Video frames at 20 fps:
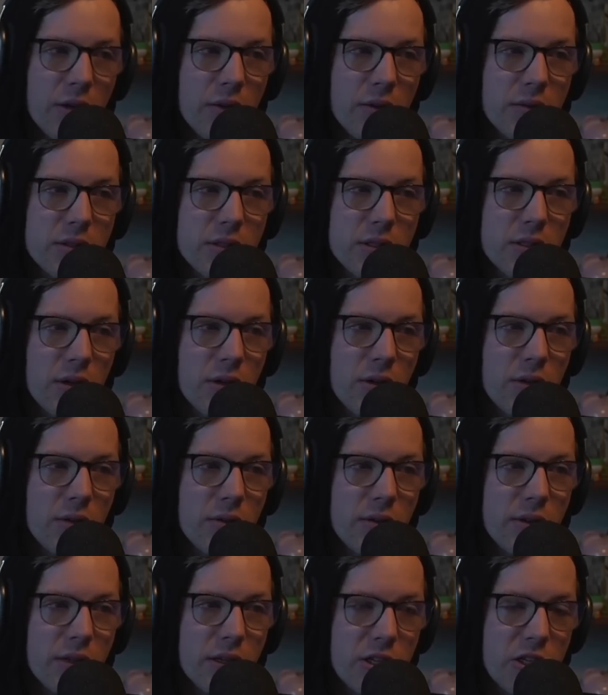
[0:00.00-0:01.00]
so
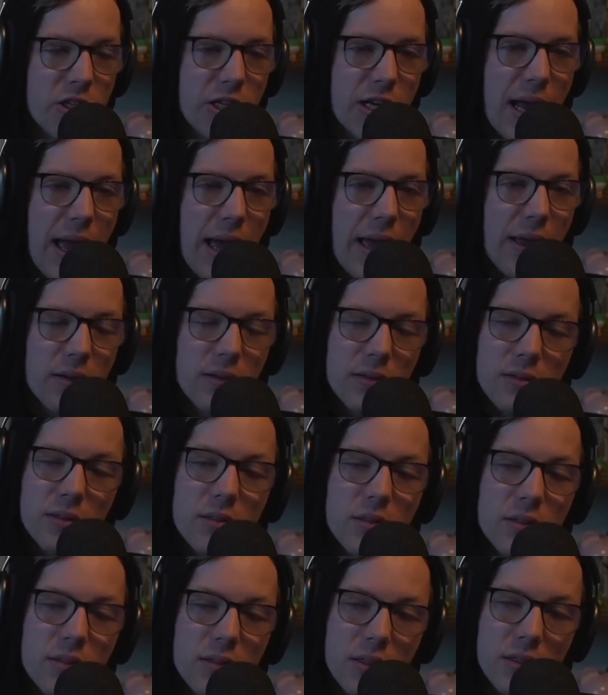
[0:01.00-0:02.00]
the chat
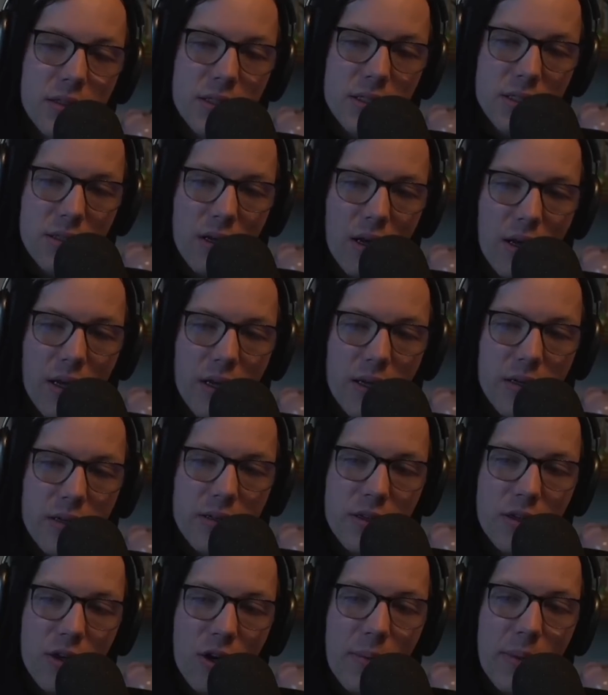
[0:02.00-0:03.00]
can decide, the
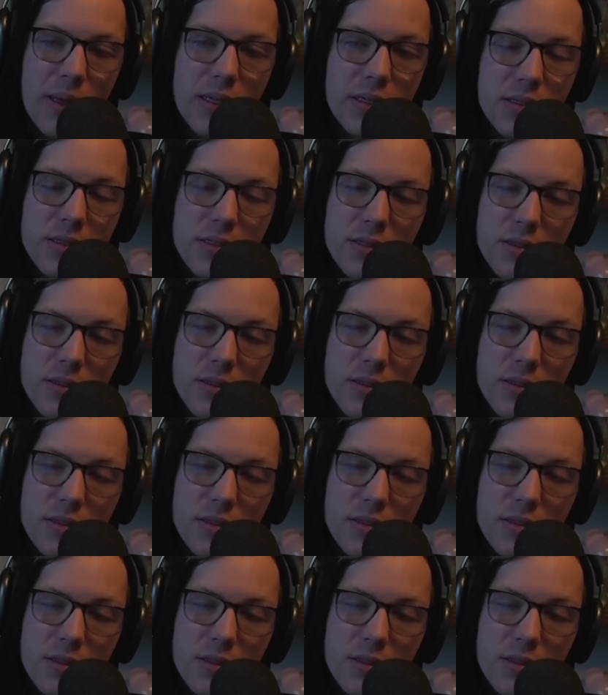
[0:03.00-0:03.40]
comments